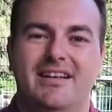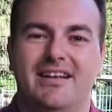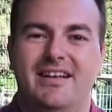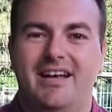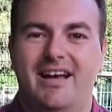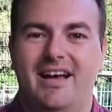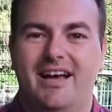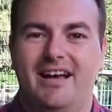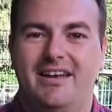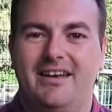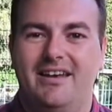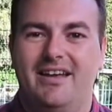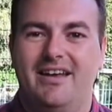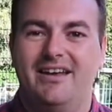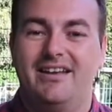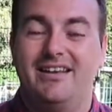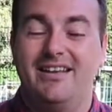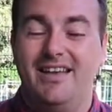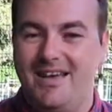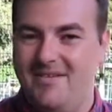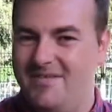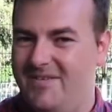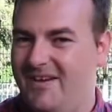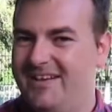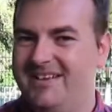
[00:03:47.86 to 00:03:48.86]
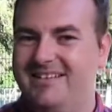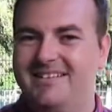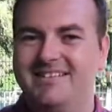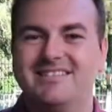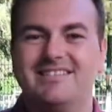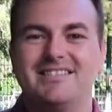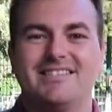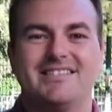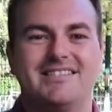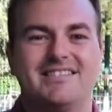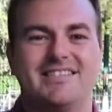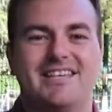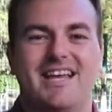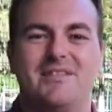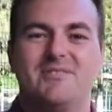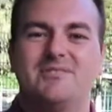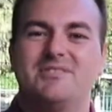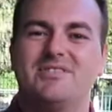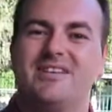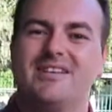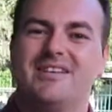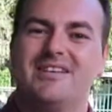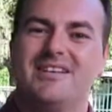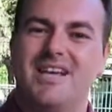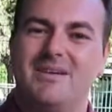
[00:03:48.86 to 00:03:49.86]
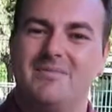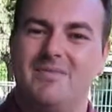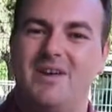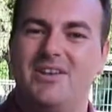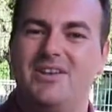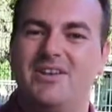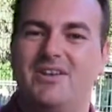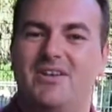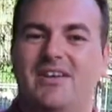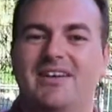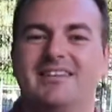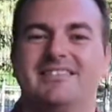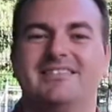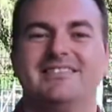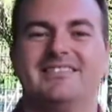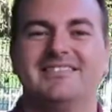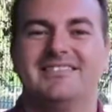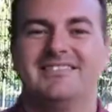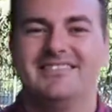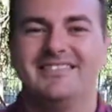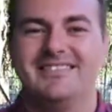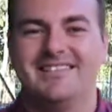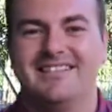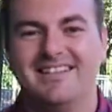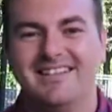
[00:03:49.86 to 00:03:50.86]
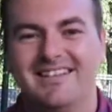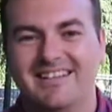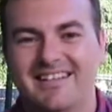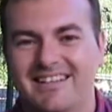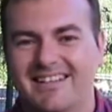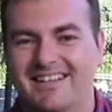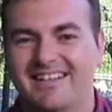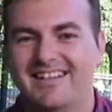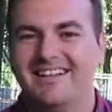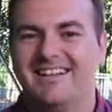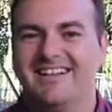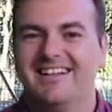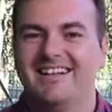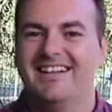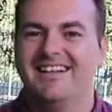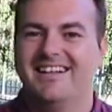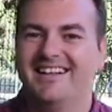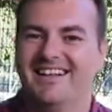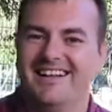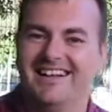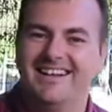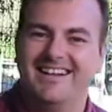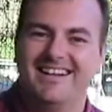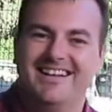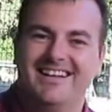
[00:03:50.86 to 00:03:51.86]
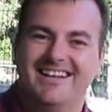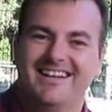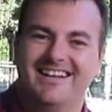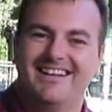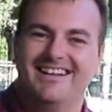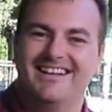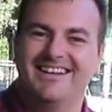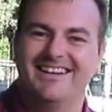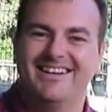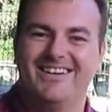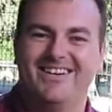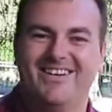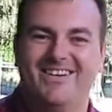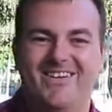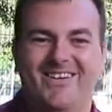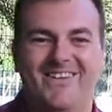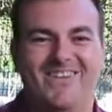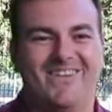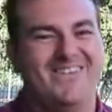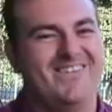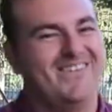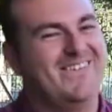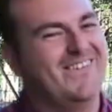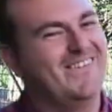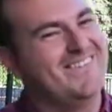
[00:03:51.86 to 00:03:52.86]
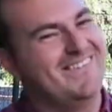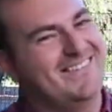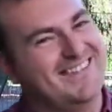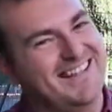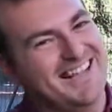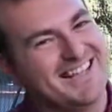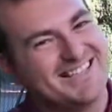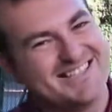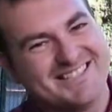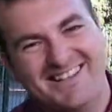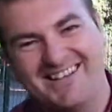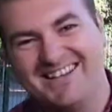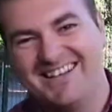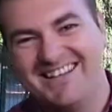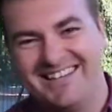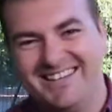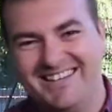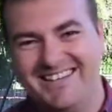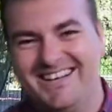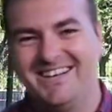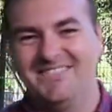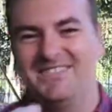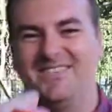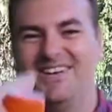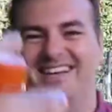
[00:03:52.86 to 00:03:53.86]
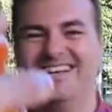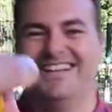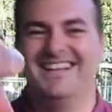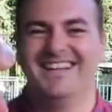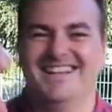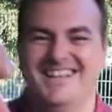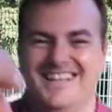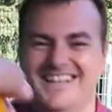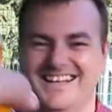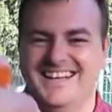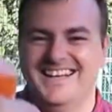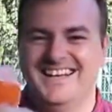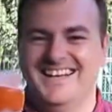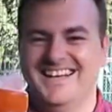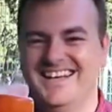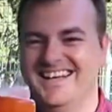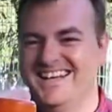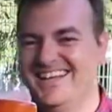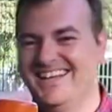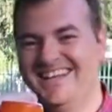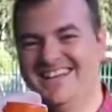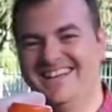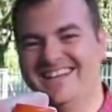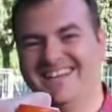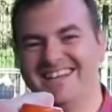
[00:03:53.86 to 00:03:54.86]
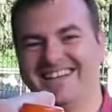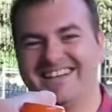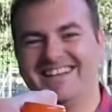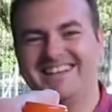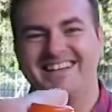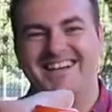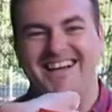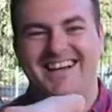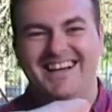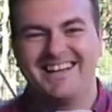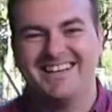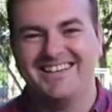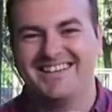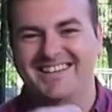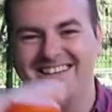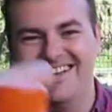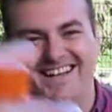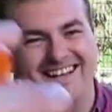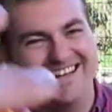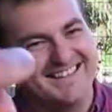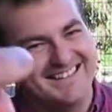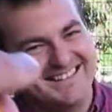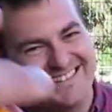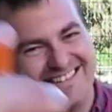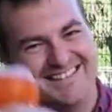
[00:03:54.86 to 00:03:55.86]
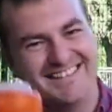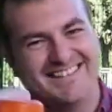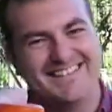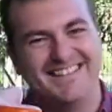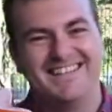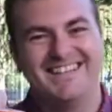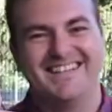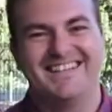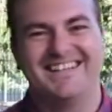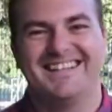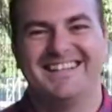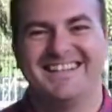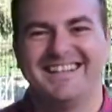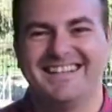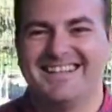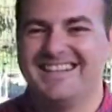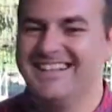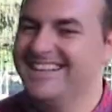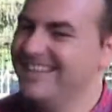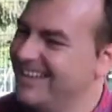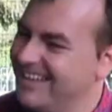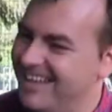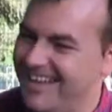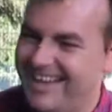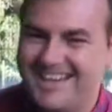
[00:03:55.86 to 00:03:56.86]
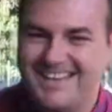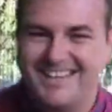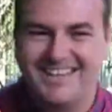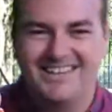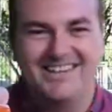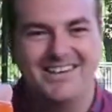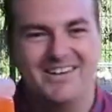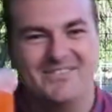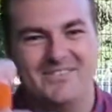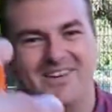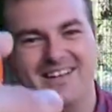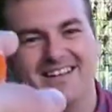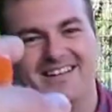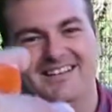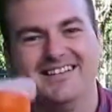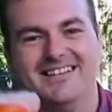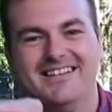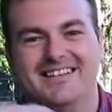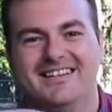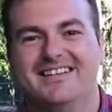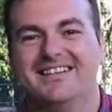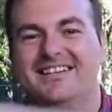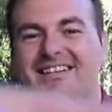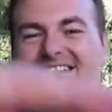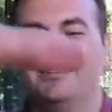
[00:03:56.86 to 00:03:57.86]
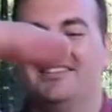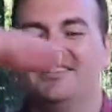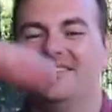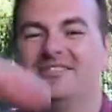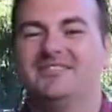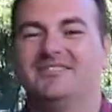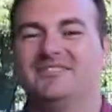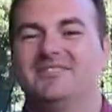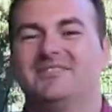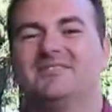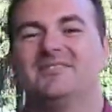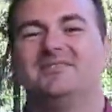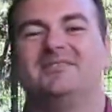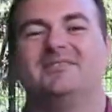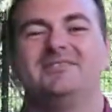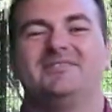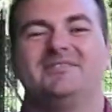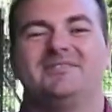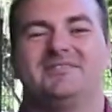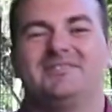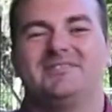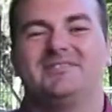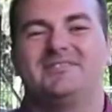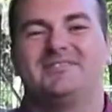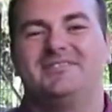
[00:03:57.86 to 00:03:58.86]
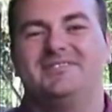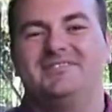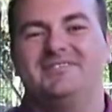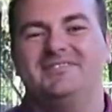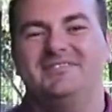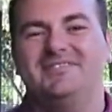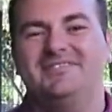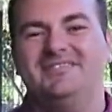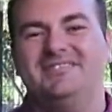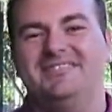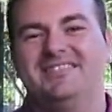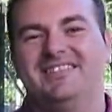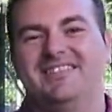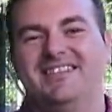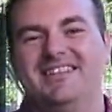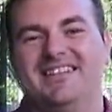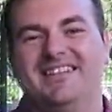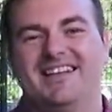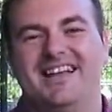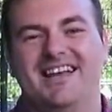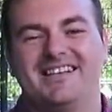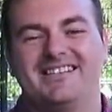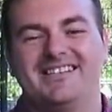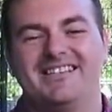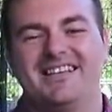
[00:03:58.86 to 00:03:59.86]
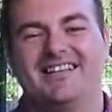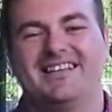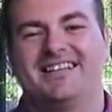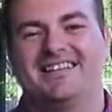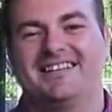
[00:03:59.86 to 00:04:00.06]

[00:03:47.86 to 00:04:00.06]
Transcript: Yeah? And, uh, yeah, man. Just All right. come out and do it. Hold up. You're the first nominee then. seven days, seven vlogs. I can do that. Let's see that, yeah? I can do it. Man. We'll link the channel under the description, so you'll be able to all